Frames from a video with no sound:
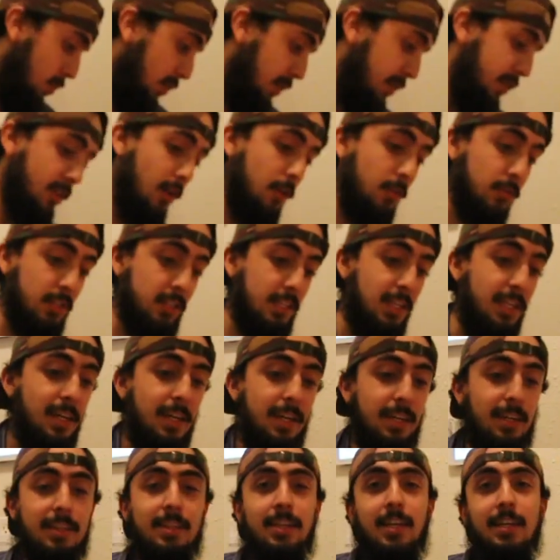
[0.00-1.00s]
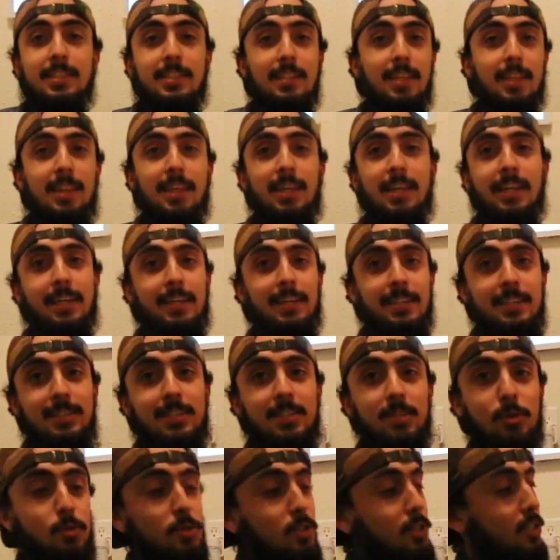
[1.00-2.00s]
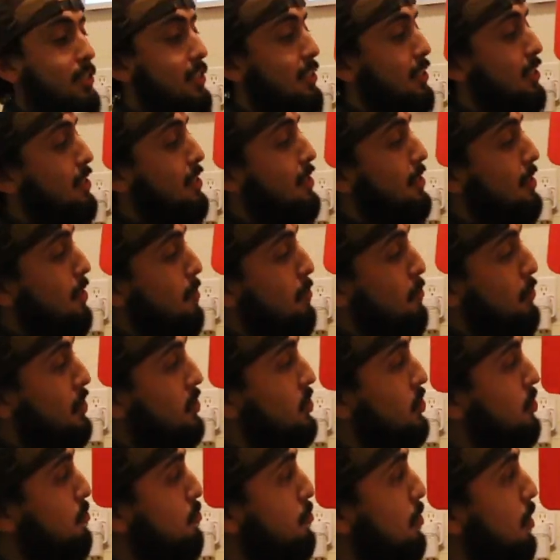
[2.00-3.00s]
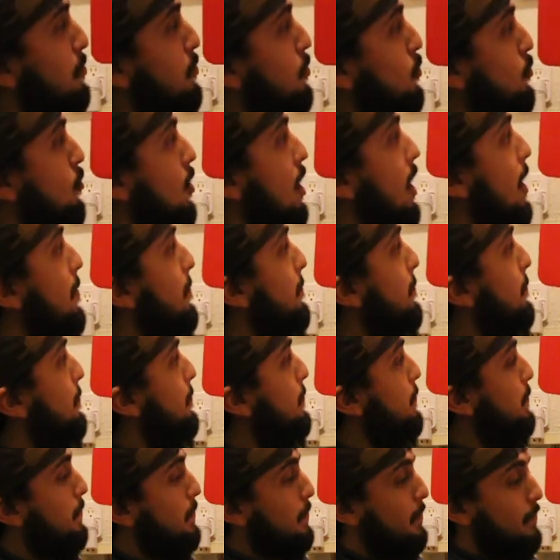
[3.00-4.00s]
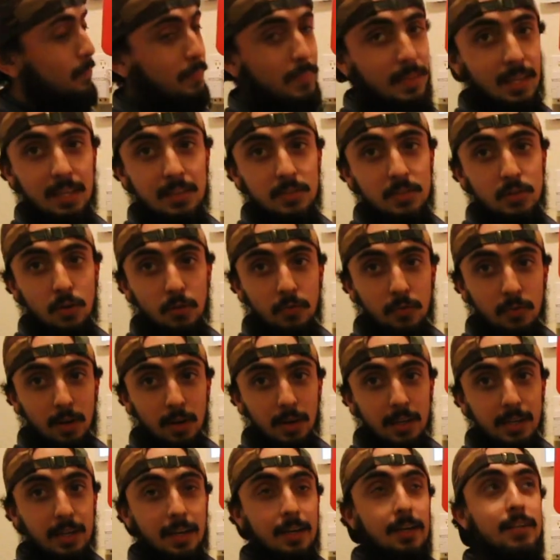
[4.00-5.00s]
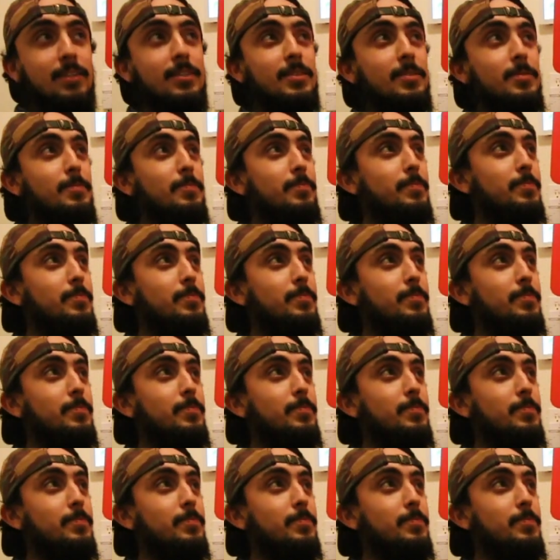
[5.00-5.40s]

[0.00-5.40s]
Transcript: really don't see it. That's the thing. You just see a bunch of bubble wrap. So far, guys.